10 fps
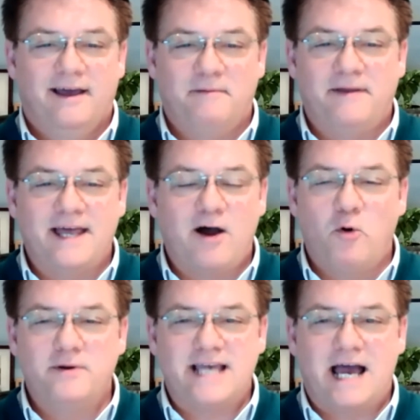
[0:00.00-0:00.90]
Um, and that
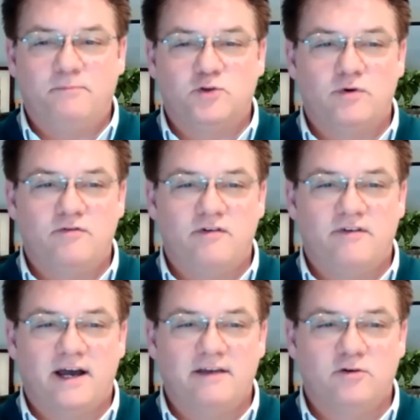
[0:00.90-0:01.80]
always happens with
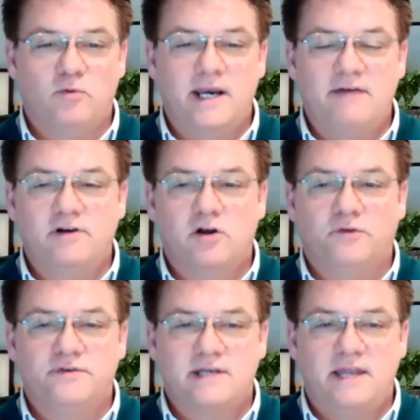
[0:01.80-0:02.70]
revival. Whenever
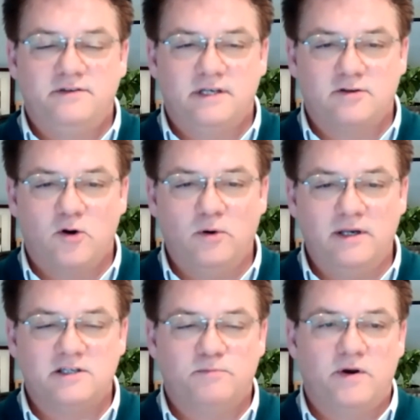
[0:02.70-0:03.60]
God sends his
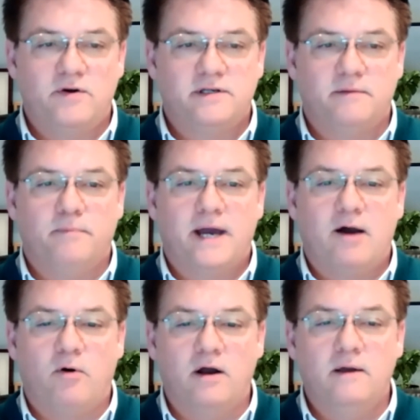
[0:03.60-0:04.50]
Holy Spirit in
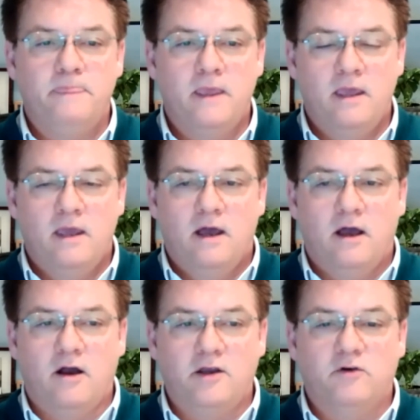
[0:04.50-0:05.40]
power,
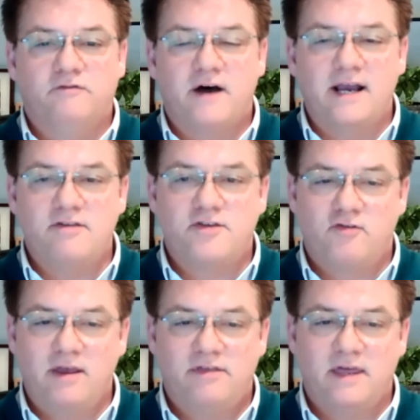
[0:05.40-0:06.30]
uh, you'll find
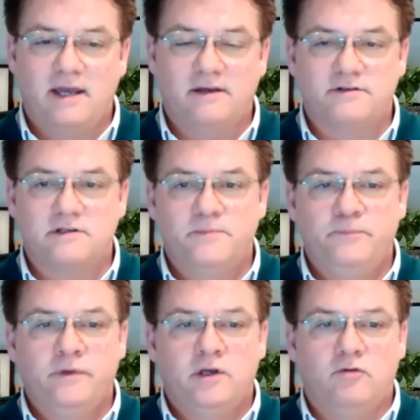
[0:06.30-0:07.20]
three things.
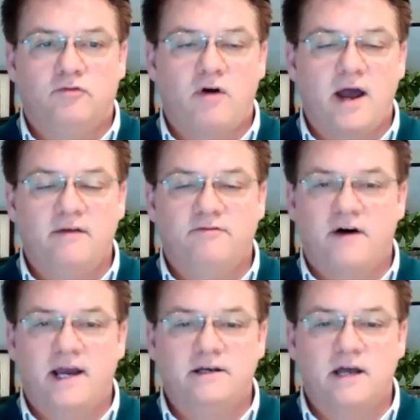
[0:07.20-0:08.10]
You'll
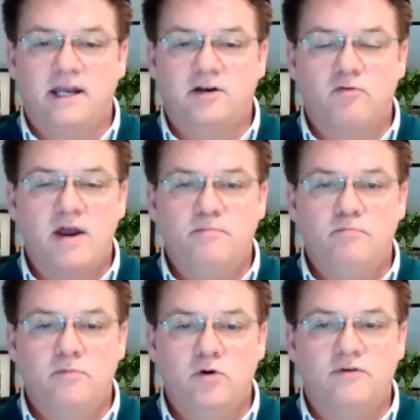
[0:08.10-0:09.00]
find, a
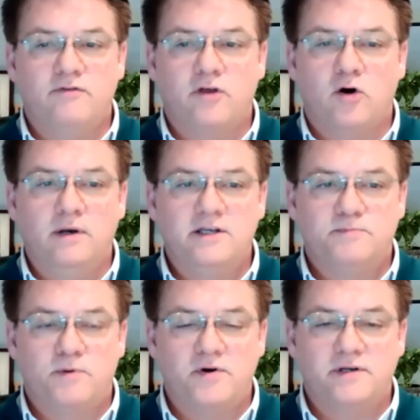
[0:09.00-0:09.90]
great move of the Holy
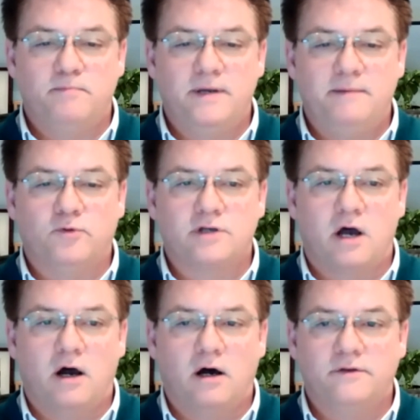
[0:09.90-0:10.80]
Spirit in people's
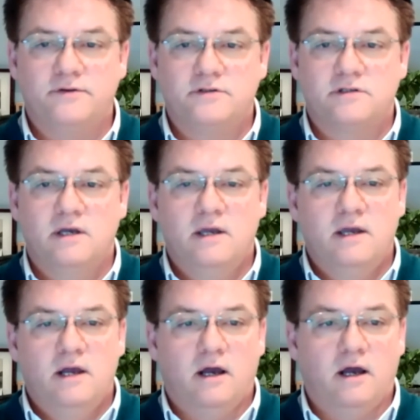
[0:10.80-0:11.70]
hearts,
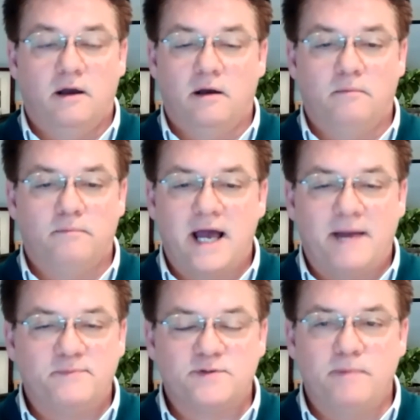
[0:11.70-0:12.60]
um,
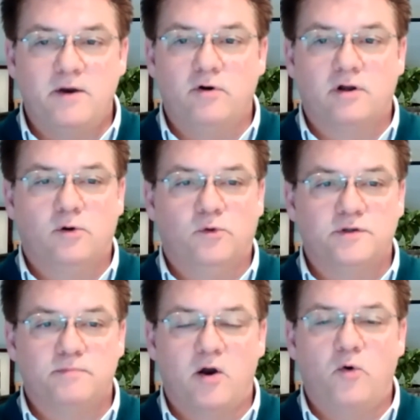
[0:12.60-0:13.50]
perhaps
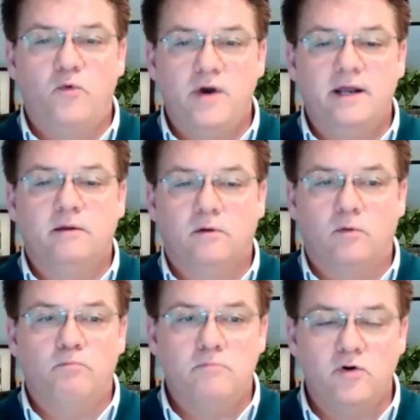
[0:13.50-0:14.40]
miracles, but a
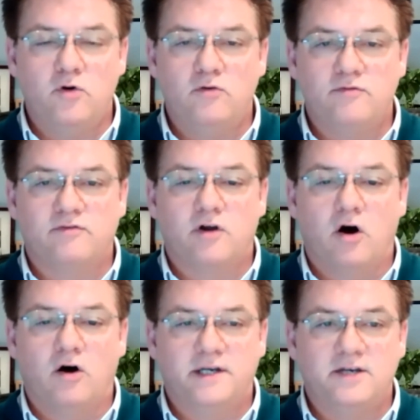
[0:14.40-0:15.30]
real move of
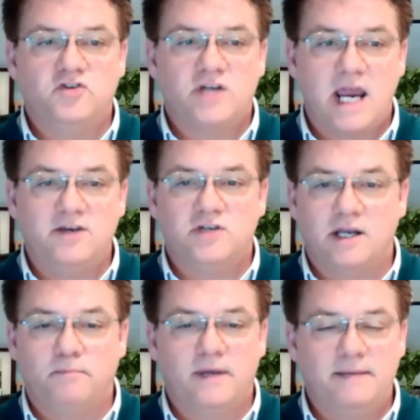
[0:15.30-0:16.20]
God in
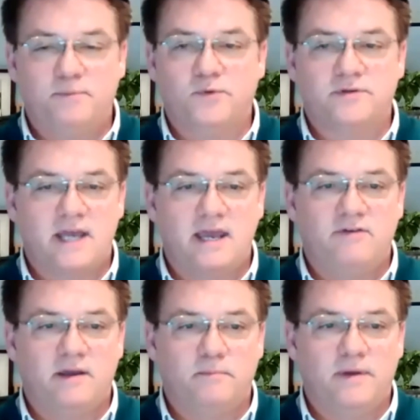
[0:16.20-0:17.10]
changing people,
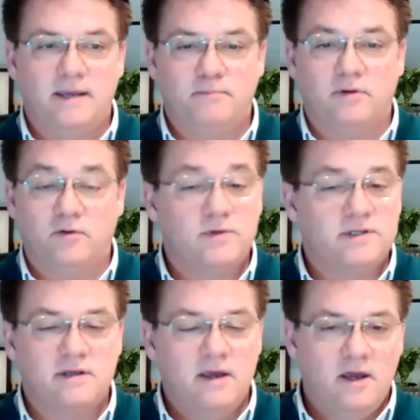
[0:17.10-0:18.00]
saving people. And we're,
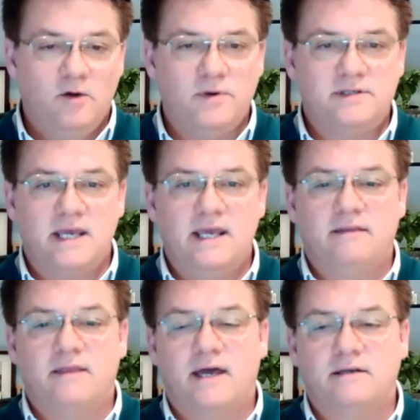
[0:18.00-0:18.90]
we're
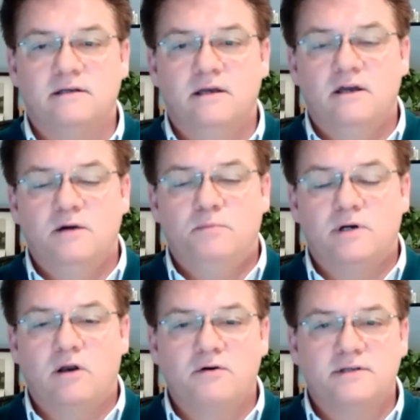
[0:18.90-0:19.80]
seeing that.
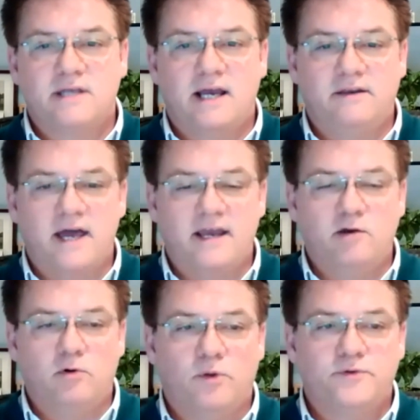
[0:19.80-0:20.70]
But alongside
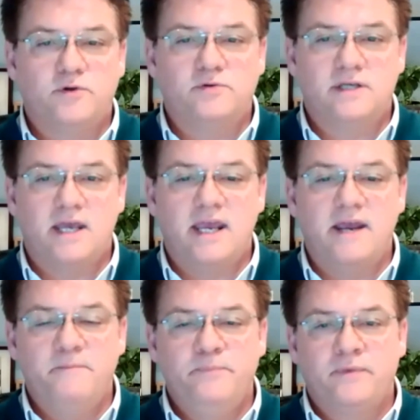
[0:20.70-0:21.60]
that, also
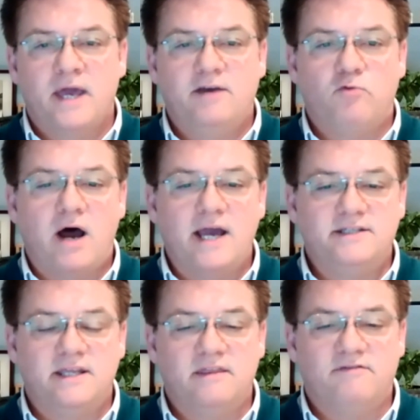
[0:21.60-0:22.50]
see a
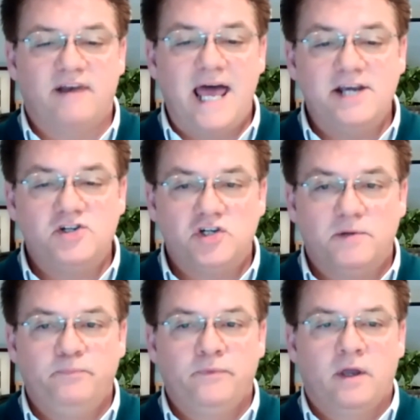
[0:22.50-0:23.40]
rise in the
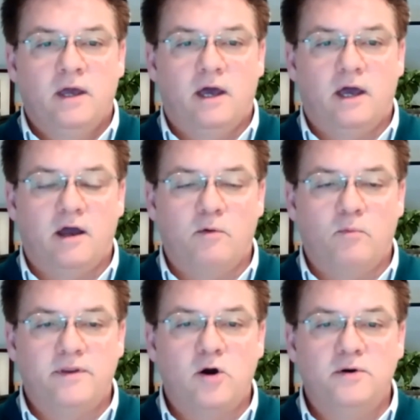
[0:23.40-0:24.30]
flesh
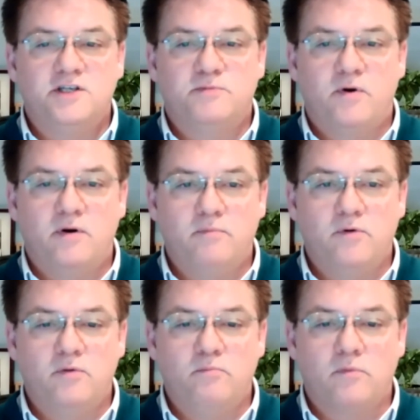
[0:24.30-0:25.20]
um, when the Holy Spirit
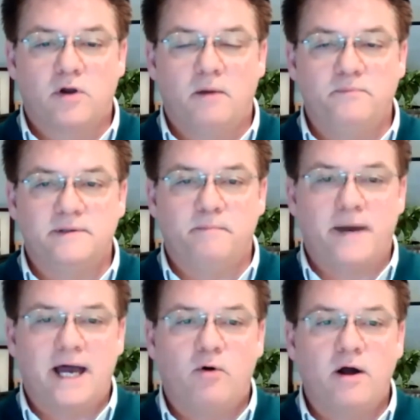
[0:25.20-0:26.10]
mo- comes in
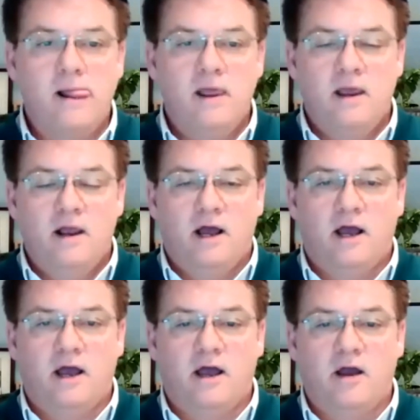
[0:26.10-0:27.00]
power,
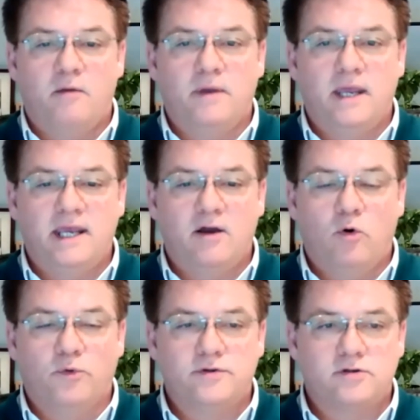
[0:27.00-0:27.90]
um, he
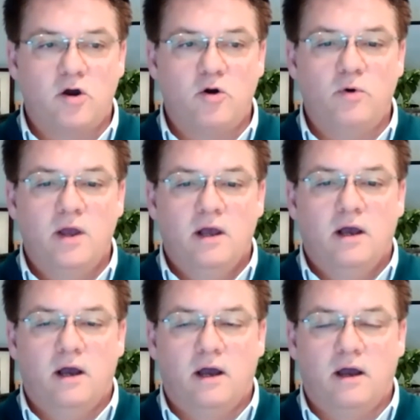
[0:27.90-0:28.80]
also,
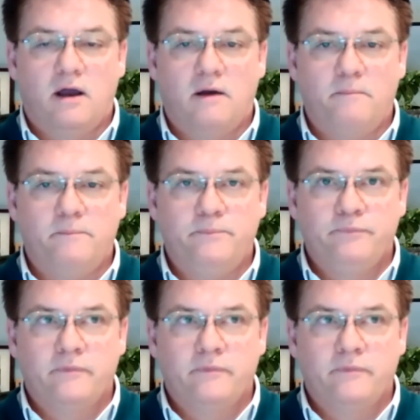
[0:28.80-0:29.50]
um,